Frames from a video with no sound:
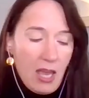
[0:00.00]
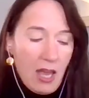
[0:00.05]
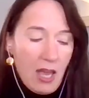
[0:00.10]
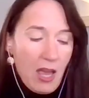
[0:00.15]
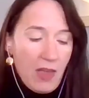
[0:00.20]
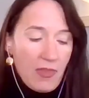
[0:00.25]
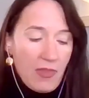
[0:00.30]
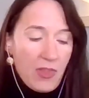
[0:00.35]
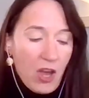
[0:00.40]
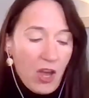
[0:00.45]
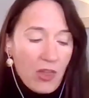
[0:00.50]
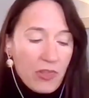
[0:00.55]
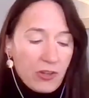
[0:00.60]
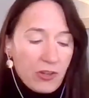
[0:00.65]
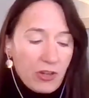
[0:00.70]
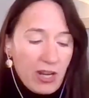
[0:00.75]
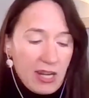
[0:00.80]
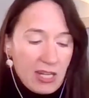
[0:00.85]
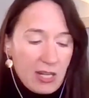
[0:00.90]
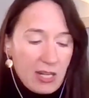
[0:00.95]
The
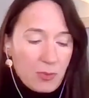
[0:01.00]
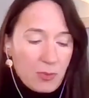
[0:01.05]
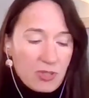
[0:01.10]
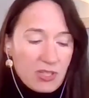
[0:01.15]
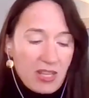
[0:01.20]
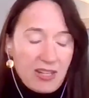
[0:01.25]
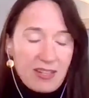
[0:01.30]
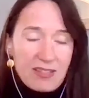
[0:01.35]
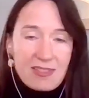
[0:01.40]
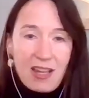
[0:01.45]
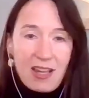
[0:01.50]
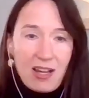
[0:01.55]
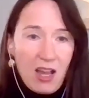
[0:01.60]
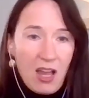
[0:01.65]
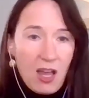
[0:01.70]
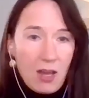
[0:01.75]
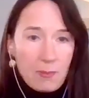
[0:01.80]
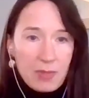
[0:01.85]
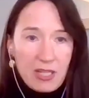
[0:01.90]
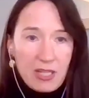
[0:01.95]
other 80% is that
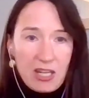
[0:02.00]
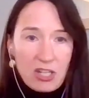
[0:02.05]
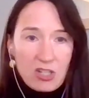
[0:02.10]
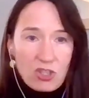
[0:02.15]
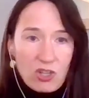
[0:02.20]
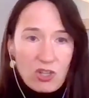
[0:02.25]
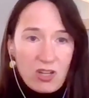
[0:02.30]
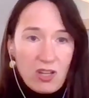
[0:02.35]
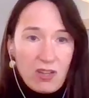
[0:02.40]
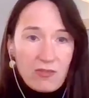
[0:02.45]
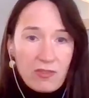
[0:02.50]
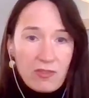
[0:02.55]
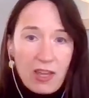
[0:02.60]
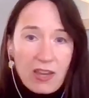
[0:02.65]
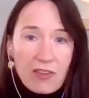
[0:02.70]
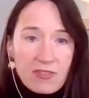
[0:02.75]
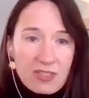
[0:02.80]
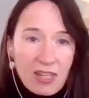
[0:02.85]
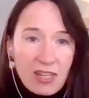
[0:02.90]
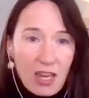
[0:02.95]
combination of
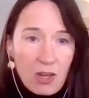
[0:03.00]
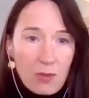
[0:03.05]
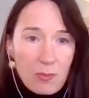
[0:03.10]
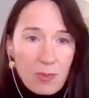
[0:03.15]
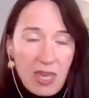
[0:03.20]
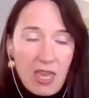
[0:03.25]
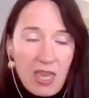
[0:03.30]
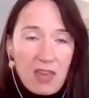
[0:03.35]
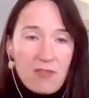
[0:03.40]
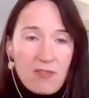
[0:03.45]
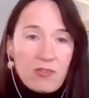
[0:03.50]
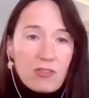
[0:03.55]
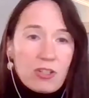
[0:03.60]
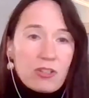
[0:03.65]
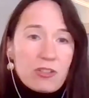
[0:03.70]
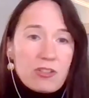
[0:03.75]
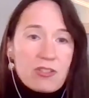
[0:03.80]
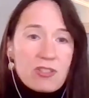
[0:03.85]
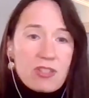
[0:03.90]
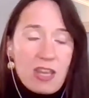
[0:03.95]
lifestyle
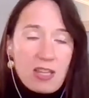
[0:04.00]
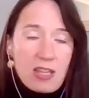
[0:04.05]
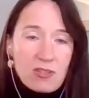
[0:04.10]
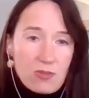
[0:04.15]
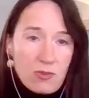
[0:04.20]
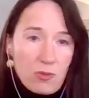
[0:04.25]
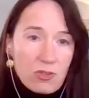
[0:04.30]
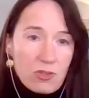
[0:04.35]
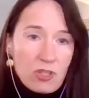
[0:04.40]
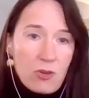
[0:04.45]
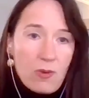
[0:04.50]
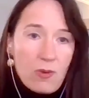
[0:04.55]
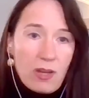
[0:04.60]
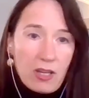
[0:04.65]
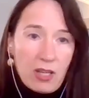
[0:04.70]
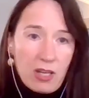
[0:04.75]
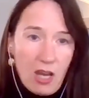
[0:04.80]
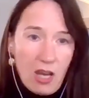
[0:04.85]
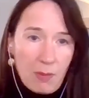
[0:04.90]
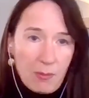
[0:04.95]
behaviors and
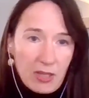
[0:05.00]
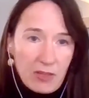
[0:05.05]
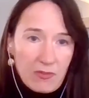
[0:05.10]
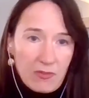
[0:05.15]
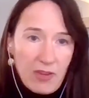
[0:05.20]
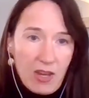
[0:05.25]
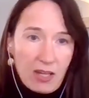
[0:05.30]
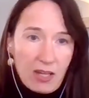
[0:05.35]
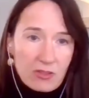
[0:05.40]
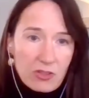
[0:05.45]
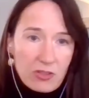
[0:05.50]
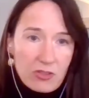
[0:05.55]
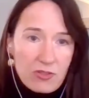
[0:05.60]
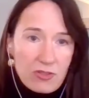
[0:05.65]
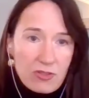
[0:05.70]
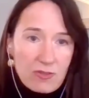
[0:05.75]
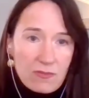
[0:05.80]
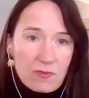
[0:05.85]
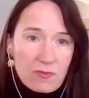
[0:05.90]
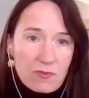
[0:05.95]
socioeconomic
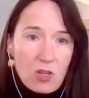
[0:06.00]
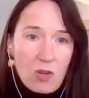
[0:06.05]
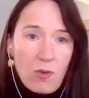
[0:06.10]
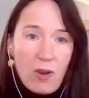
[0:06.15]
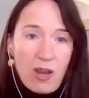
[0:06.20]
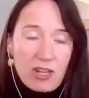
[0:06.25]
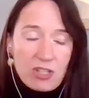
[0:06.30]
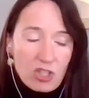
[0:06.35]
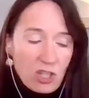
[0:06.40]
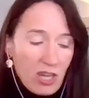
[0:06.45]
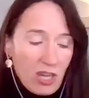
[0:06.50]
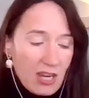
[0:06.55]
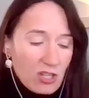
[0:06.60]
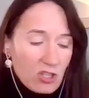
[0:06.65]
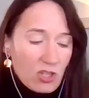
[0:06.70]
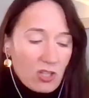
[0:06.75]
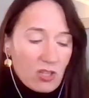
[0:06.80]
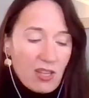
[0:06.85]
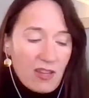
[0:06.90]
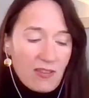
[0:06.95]
factors. So
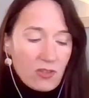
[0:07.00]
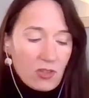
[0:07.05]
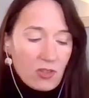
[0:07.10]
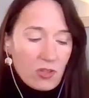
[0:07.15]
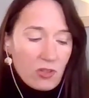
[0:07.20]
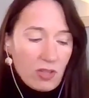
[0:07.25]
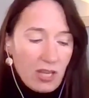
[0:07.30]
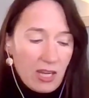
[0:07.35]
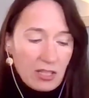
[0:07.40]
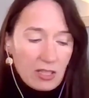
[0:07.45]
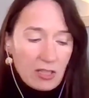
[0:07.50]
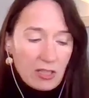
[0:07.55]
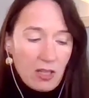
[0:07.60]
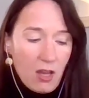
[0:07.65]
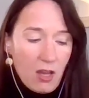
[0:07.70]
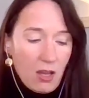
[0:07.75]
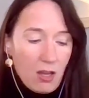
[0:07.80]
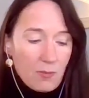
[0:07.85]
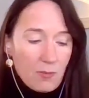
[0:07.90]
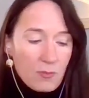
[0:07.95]
education level,
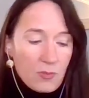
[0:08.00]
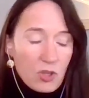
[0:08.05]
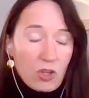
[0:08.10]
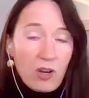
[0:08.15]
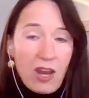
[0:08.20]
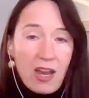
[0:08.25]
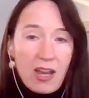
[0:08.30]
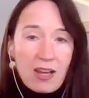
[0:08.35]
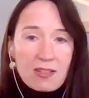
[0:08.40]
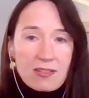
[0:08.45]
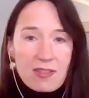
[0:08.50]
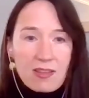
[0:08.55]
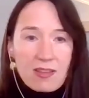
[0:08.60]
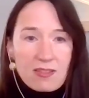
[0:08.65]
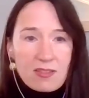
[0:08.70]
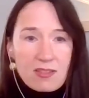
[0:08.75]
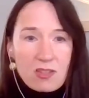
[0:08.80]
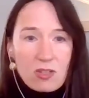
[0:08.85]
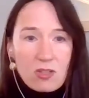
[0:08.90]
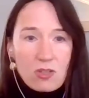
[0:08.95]
income, your
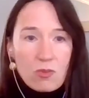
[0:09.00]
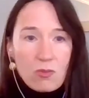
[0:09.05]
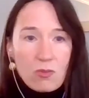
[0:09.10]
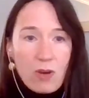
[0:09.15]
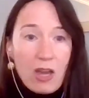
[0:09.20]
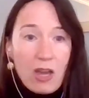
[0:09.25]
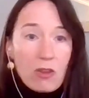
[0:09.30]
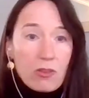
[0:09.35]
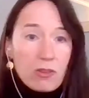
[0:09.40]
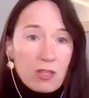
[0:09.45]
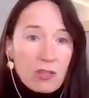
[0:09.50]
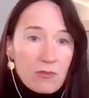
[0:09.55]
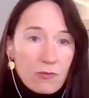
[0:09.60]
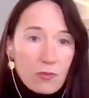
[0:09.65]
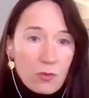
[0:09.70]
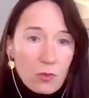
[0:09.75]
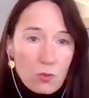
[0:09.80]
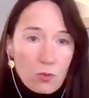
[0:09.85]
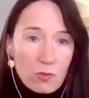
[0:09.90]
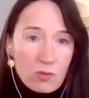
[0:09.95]
access to healthy
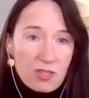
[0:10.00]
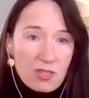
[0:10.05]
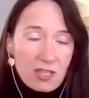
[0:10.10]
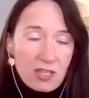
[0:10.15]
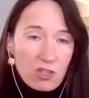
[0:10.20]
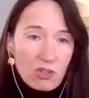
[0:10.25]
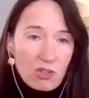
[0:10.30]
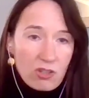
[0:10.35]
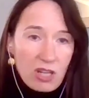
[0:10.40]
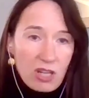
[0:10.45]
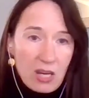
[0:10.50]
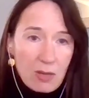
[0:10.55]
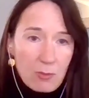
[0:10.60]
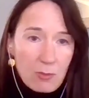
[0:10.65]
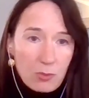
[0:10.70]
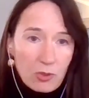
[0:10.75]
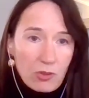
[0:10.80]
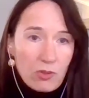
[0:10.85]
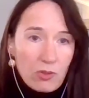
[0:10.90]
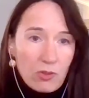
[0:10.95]
foods in your
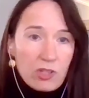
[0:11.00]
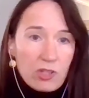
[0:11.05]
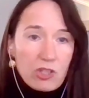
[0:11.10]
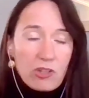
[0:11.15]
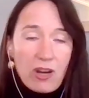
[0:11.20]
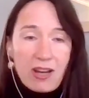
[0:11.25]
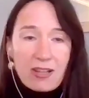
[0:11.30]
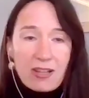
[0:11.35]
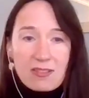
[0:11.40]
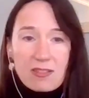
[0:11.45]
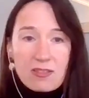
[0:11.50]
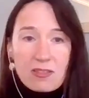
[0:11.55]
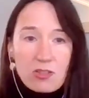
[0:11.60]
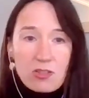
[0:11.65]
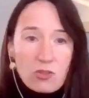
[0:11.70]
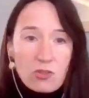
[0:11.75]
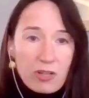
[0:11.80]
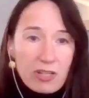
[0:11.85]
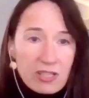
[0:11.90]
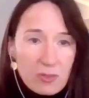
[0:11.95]
neighborhood, your access
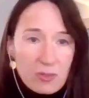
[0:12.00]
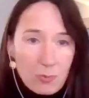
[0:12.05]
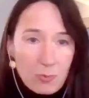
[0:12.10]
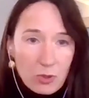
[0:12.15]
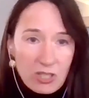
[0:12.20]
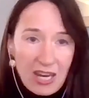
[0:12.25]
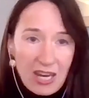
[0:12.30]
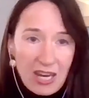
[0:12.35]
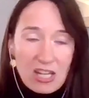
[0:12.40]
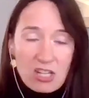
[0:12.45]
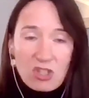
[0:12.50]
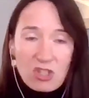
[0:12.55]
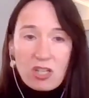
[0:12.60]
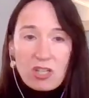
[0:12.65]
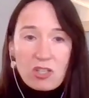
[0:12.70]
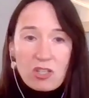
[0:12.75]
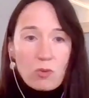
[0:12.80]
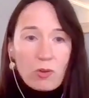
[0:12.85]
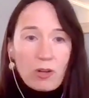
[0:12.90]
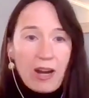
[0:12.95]
to
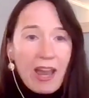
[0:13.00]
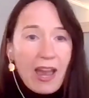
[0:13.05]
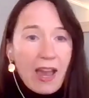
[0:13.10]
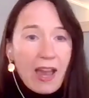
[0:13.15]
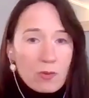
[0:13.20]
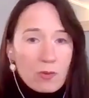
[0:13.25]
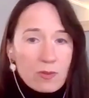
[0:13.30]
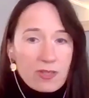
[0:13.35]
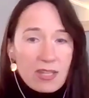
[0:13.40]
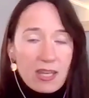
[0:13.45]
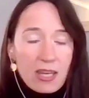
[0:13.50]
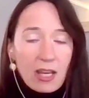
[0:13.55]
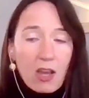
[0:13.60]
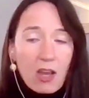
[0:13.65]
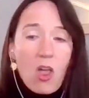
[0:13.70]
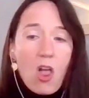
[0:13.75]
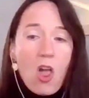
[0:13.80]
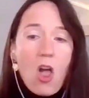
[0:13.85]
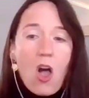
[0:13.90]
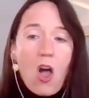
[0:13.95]
transportation or housing,
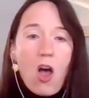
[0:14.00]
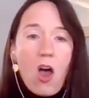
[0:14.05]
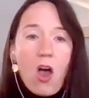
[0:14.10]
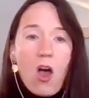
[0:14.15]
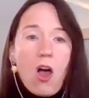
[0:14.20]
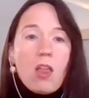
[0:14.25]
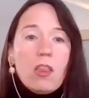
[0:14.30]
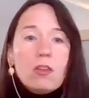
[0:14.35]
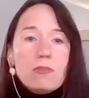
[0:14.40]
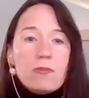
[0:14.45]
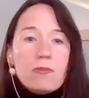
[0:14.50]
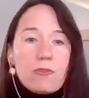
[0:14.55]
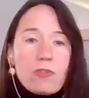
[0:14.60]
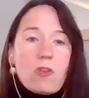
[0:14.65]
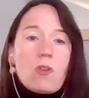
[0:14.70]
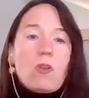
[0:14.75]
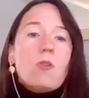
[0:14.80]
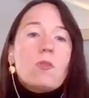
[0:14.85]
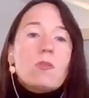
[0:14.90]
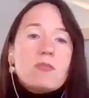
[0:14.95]
all of
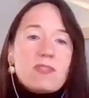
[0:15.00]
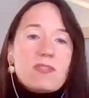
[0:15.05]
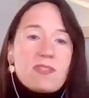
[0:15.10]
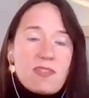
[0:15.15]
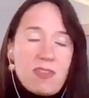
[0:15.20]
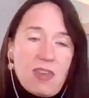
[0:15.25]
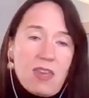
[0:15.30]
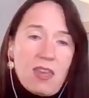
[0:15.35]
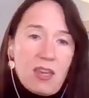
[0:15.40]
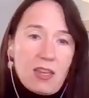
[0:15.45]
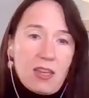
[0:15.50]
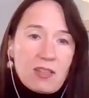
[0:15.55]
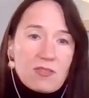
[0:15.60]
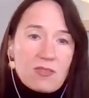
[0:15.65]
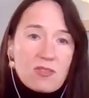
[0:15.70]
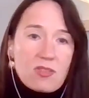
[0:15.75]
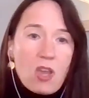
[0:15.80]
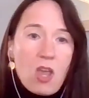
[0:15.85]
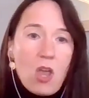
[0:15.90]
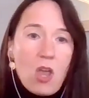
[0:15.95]
those
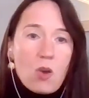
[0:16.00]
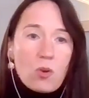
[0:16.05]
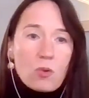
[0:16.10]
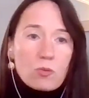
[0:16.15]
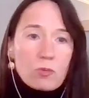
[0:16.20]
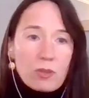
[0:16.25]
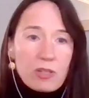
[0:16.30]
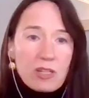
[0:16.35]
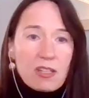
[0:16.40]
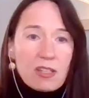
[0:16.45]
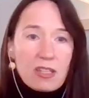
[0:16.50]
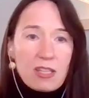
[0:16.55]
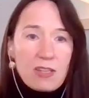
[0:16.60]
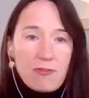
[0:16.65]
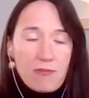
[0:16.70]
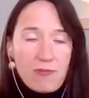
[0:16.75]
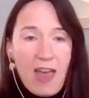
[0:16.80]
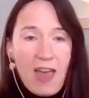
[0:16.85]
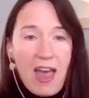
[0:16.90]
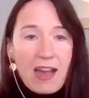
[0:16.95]
things really
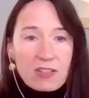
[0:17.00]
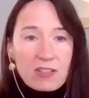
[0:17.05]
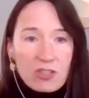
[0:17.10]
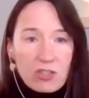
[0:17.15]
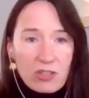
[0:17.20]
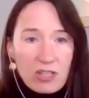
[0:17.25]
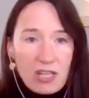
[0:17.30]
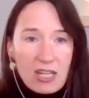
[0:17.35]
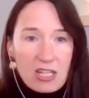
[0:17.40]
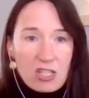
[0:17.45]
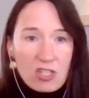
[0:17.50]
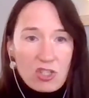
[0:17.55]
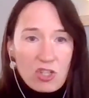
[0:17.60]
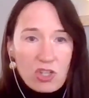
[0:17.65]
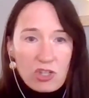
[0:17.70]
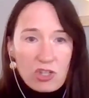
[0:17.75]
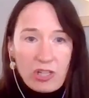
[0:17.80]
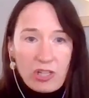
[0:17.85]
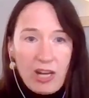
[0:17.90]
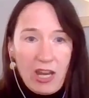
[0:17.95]
factor
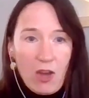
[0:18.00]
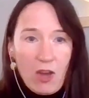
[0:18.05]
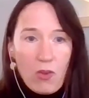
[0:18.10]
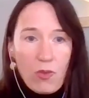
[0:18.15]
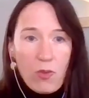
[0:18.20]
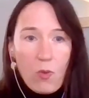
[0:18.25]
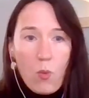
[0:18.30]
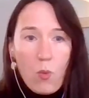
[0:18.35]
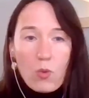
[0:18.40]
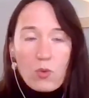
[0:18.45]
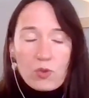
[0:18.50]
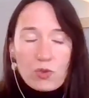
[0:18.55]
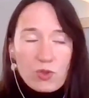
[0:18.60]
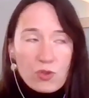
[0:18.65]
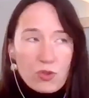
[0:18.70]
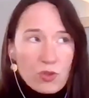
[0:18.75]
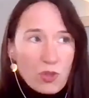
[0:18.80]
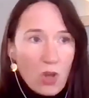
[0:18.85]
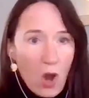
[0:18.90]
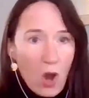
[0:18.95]
into your health
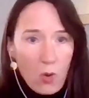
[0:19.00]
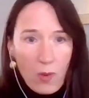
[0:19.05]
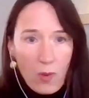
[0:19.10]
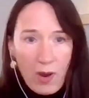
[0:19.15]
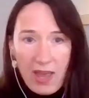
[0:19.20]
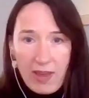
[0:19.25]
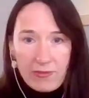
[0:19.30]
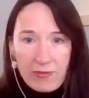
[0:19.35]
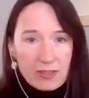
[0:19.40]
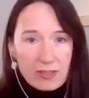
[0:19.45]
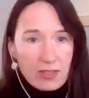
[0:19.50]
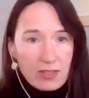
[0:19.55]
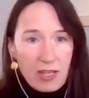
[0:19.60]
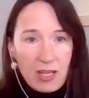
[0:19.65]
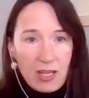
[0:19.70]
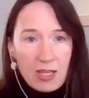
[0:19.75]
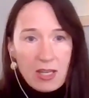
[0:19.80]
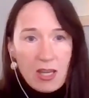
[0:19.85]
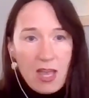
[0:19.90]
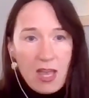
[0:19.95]
so
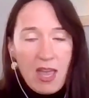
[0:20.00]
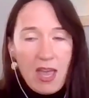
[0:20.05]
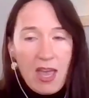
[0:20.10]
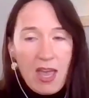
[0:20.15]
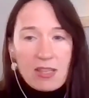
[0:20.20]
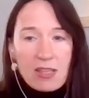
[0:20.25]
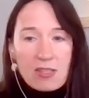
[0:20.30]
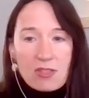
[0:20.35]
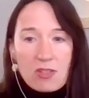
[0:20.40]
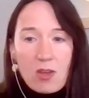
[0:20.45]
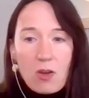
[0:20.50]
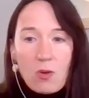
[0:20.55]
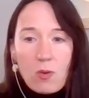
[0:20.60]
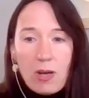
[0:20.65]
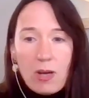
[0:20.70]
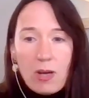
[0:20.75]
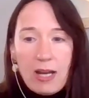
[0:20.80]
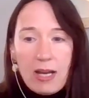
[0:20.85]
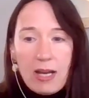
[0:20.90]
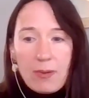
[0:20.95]
heavily. And
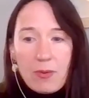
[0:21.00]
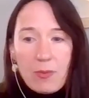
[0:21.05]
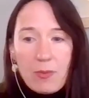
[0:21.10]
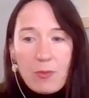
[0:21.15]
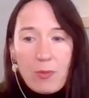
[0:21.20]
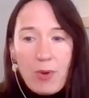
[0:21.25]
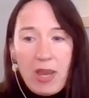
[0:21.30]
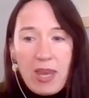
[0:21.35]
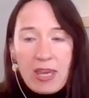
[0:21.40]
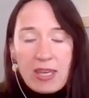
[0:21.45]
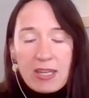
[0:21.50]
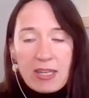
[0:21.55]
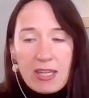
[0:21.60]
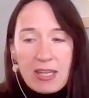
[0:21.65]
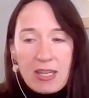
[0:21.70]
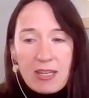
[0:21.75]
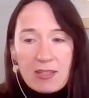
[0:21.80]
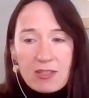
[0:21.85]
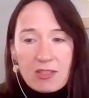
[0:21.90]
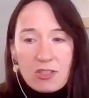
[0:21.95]
so
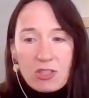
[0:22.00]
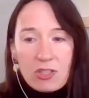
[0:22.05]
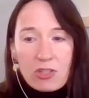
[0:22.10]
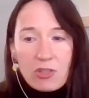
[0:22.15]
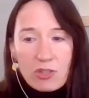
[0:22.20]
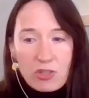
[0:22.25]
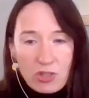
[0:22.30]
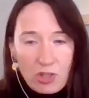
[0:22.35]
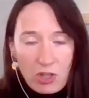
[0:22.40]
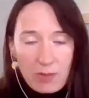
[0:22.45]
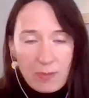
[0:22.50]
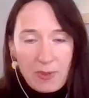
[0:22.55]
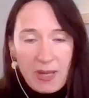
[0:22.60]
you started by